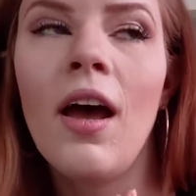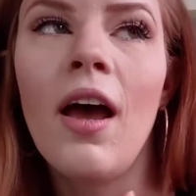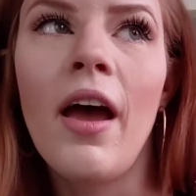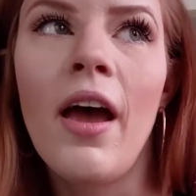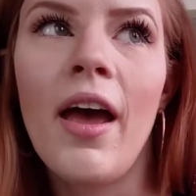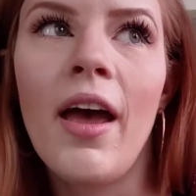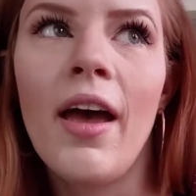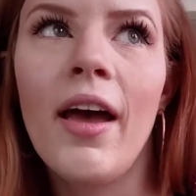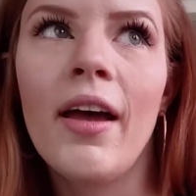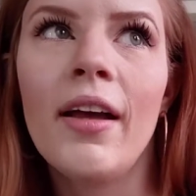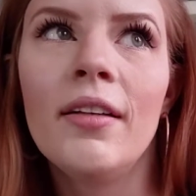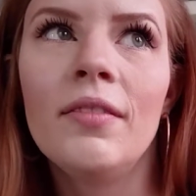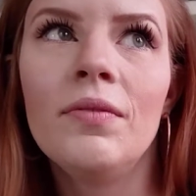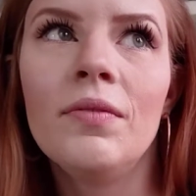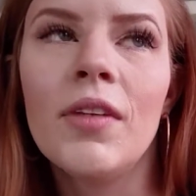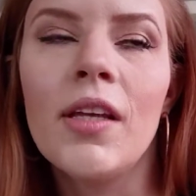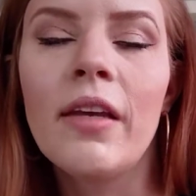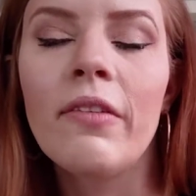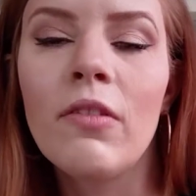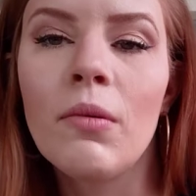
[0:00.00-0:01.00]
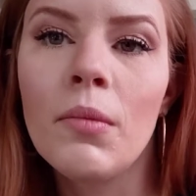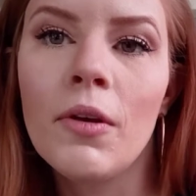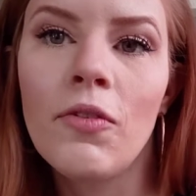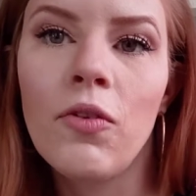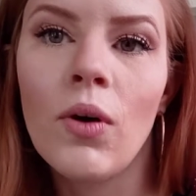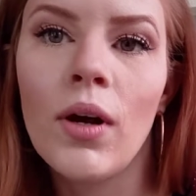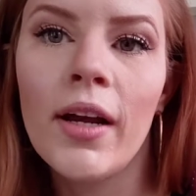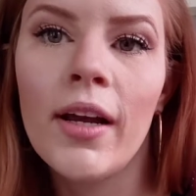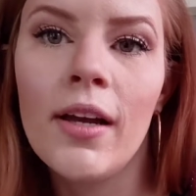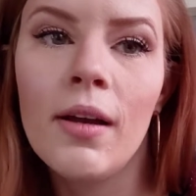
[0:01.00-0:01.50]
And even
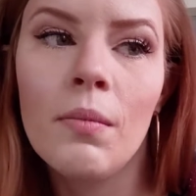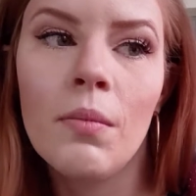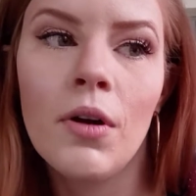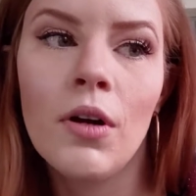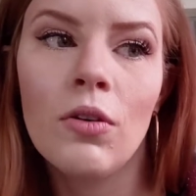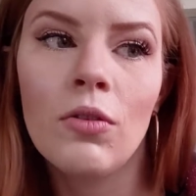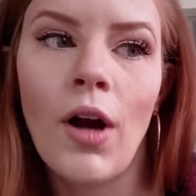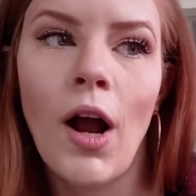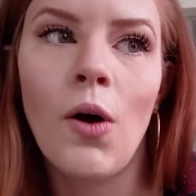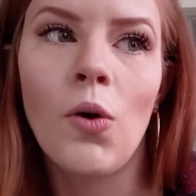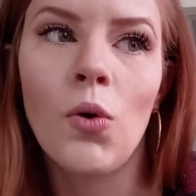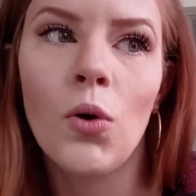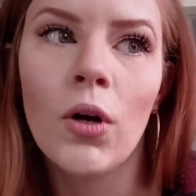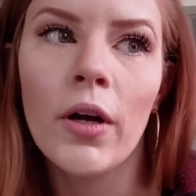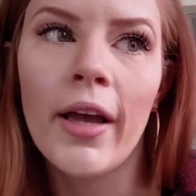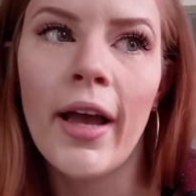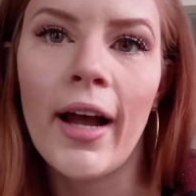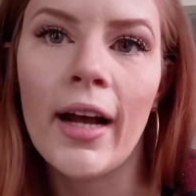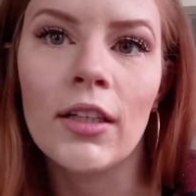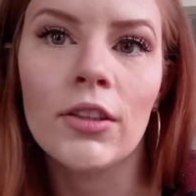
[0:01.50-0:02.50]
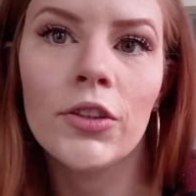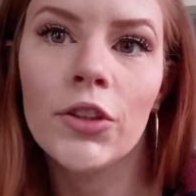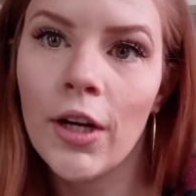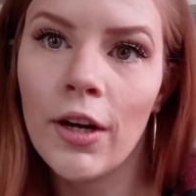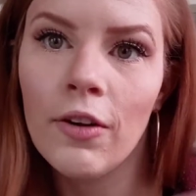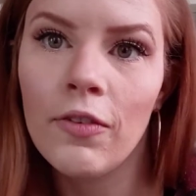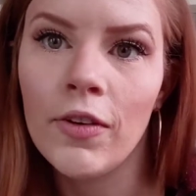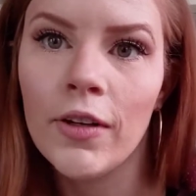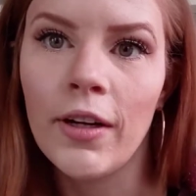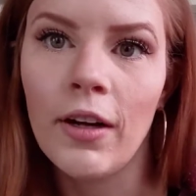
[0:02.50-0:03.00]
before him, Raul
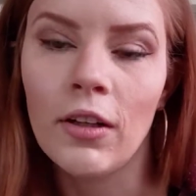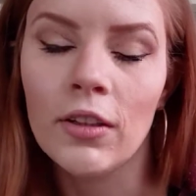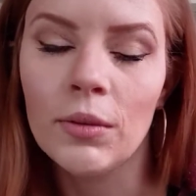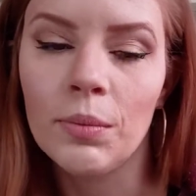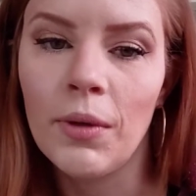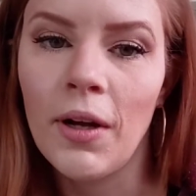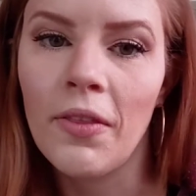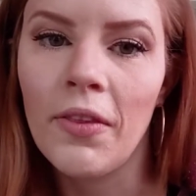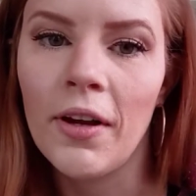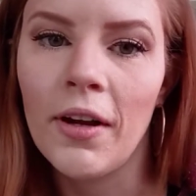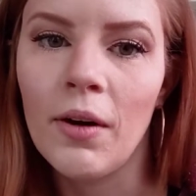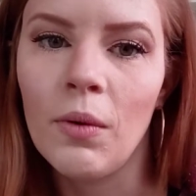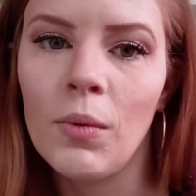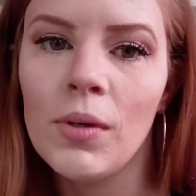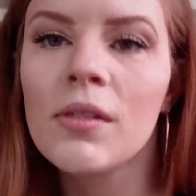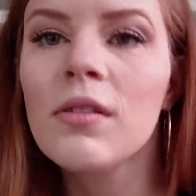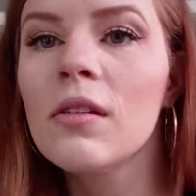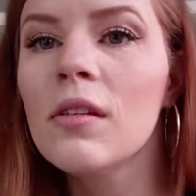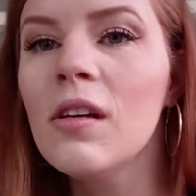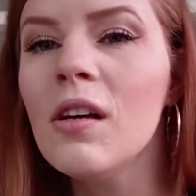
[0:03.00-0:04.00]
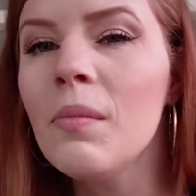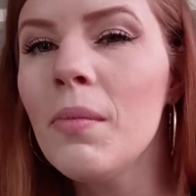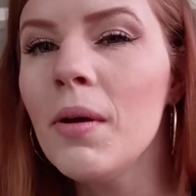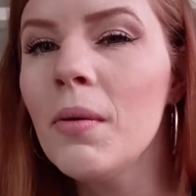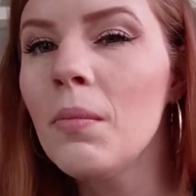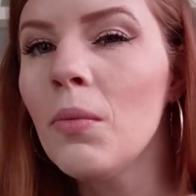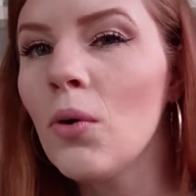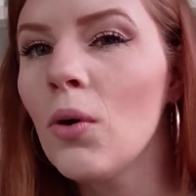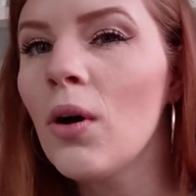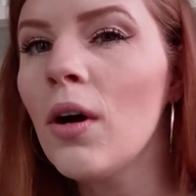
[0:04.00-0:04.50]
Castro, Fidel's brother, was a little
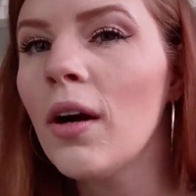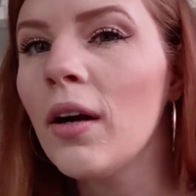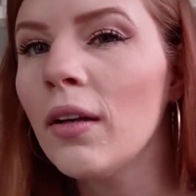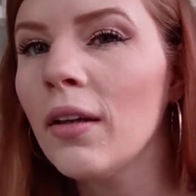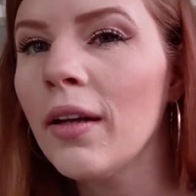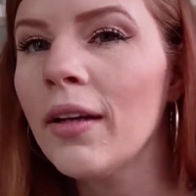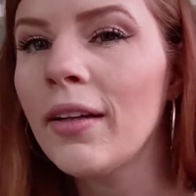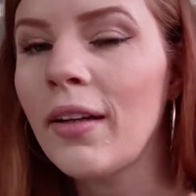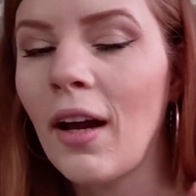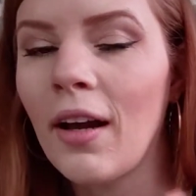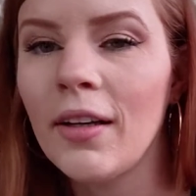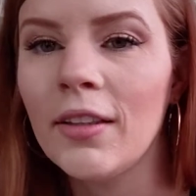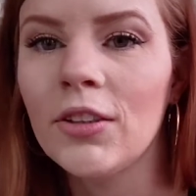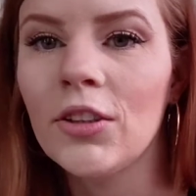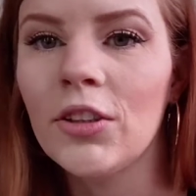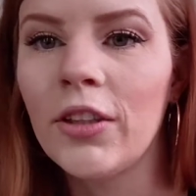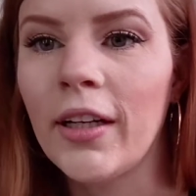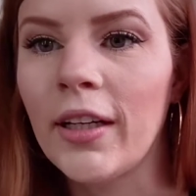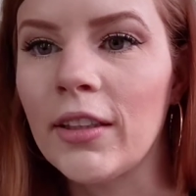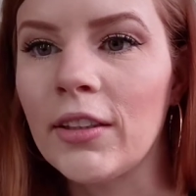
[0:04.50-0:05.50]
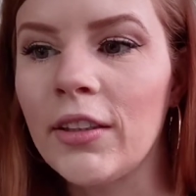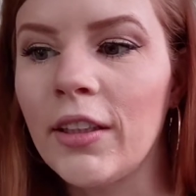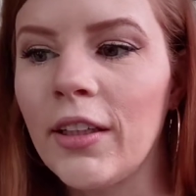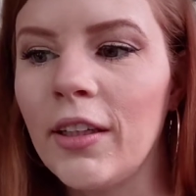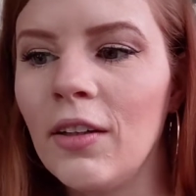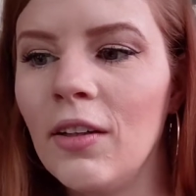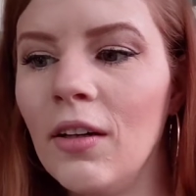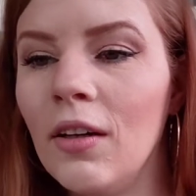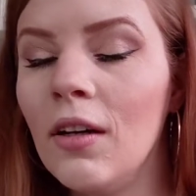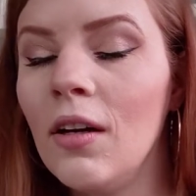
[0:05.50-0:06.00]
bit more like not as strict
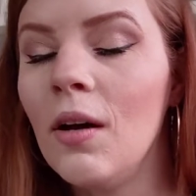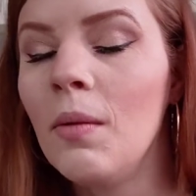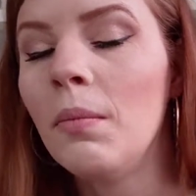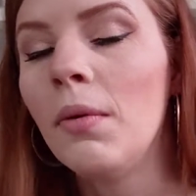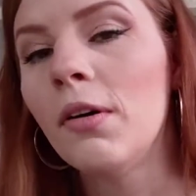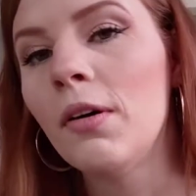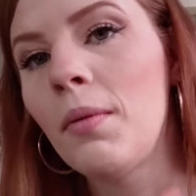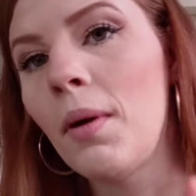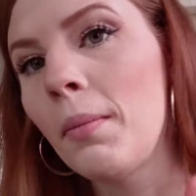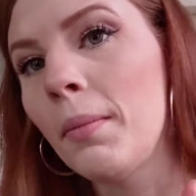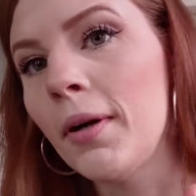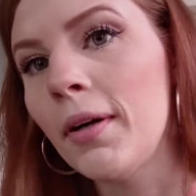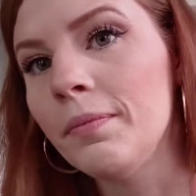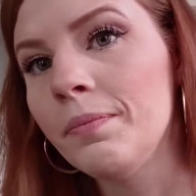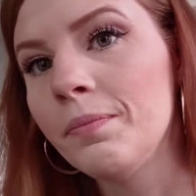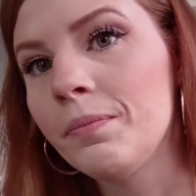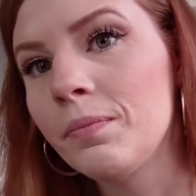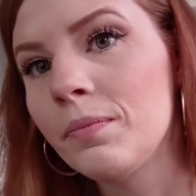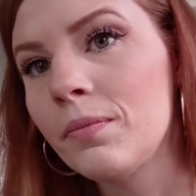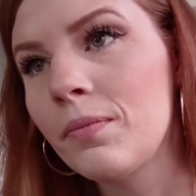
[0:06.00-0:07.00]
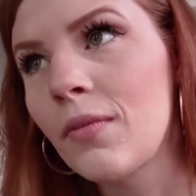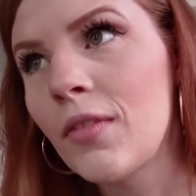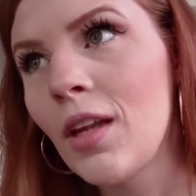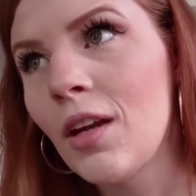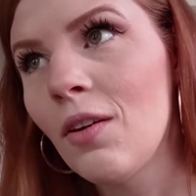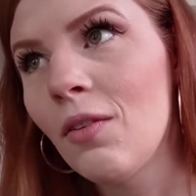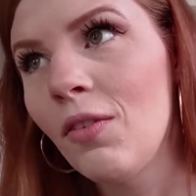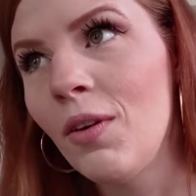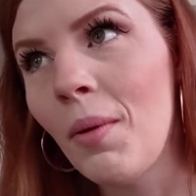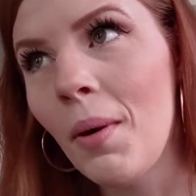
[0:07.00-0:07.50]
too. But remember
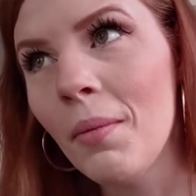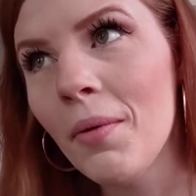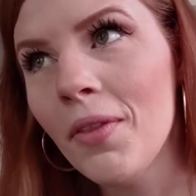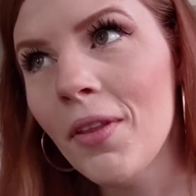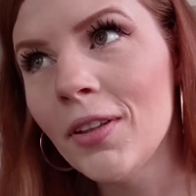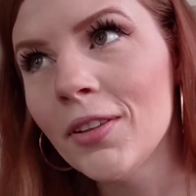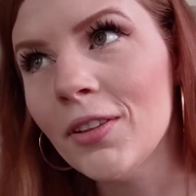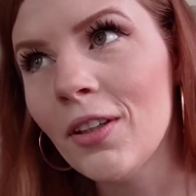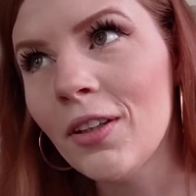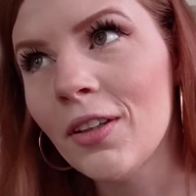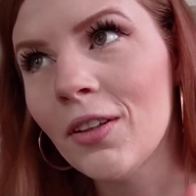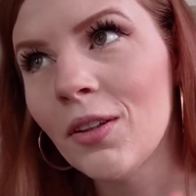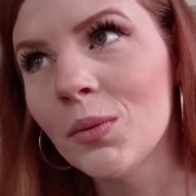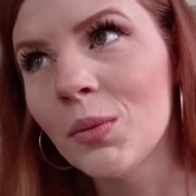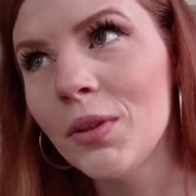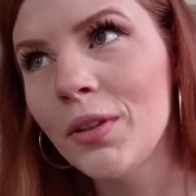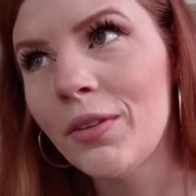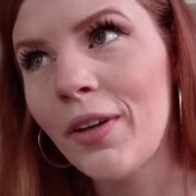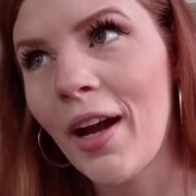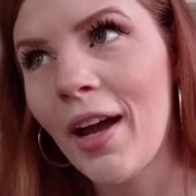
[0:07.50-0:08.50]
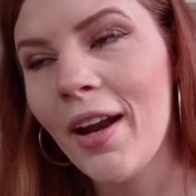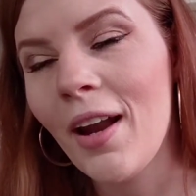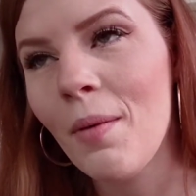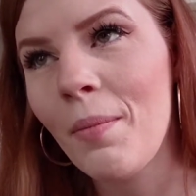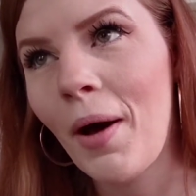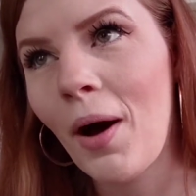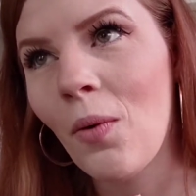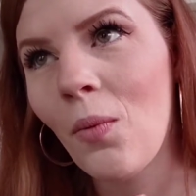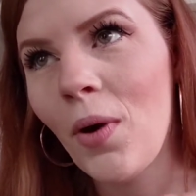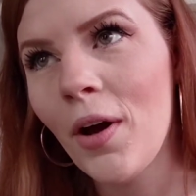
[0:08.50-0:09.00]
those articles we read
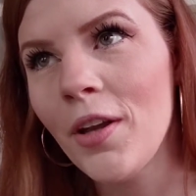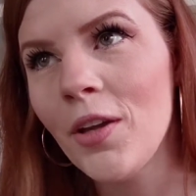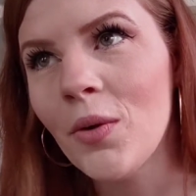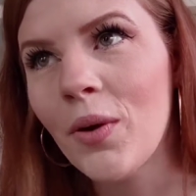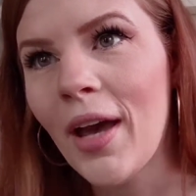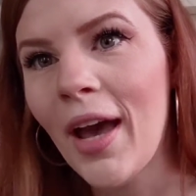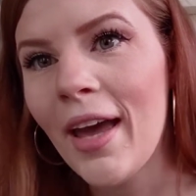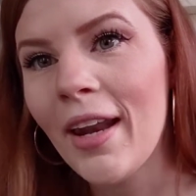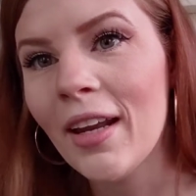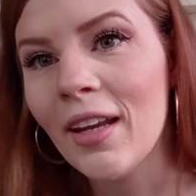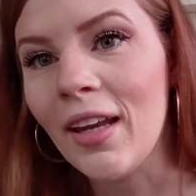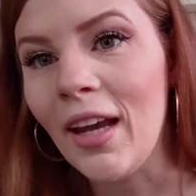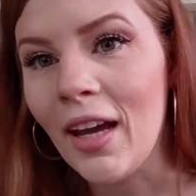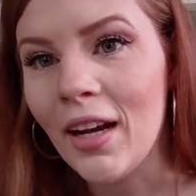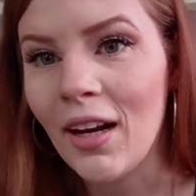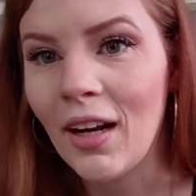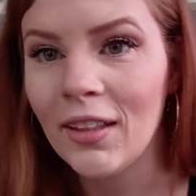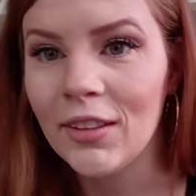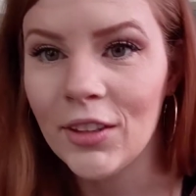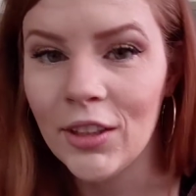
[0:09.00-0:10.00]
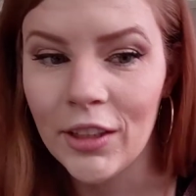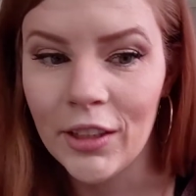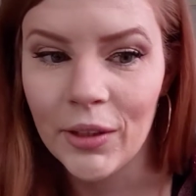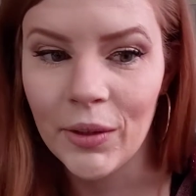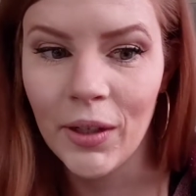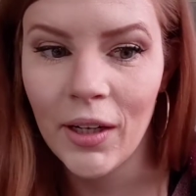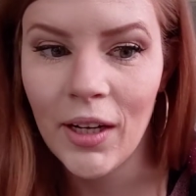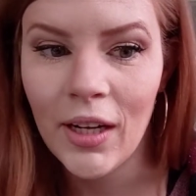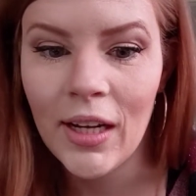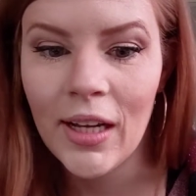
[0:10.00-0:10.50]
about what you can and cannot
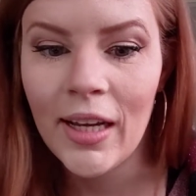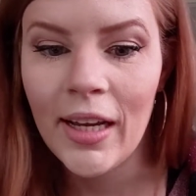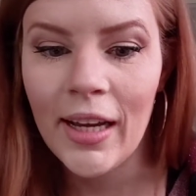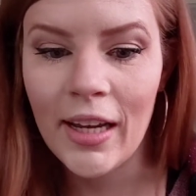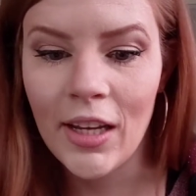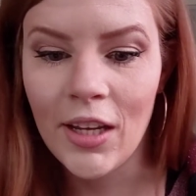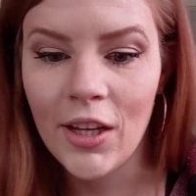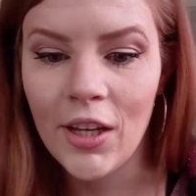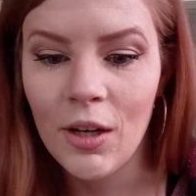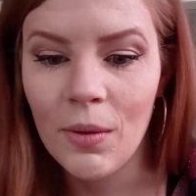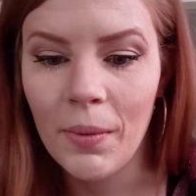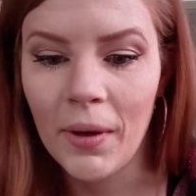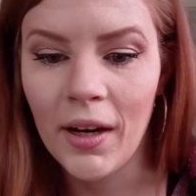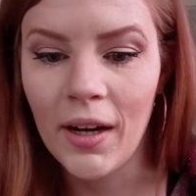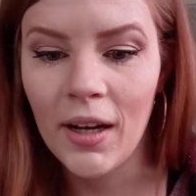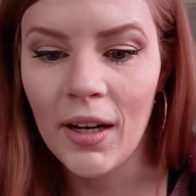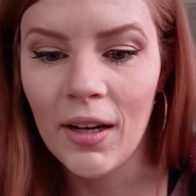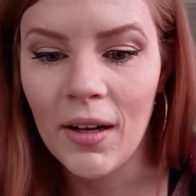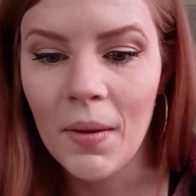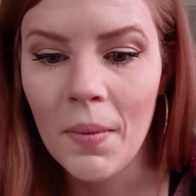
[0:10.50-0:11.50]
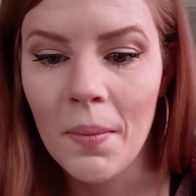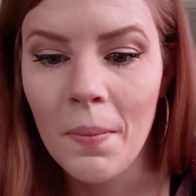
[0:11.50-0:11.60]
do in Cuba.